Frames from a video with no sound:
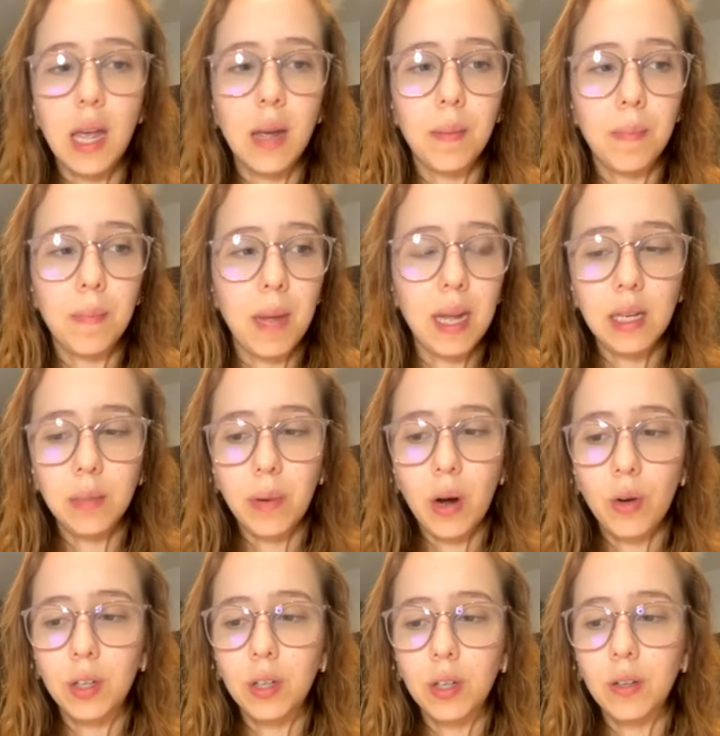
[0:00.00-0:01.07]
baking
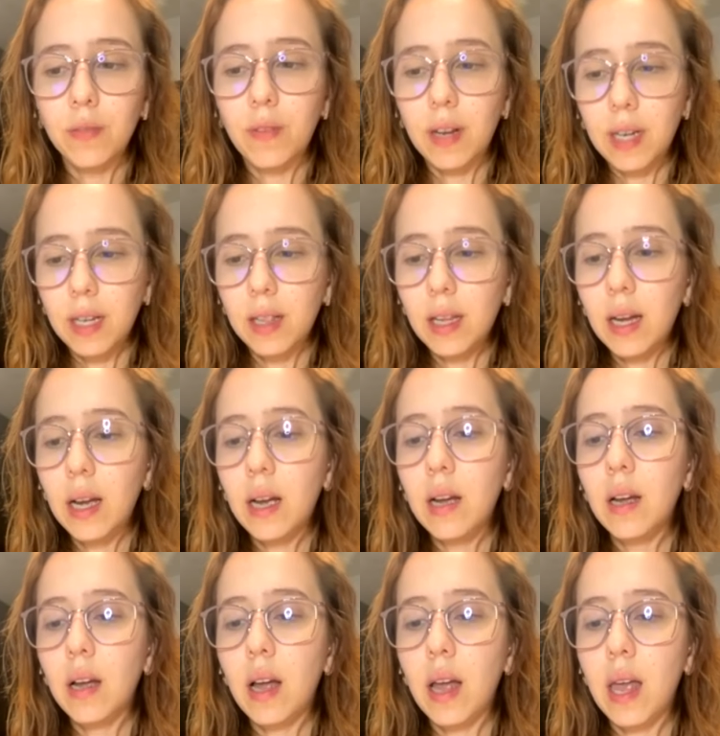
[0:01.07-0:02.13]
powder, vanilla,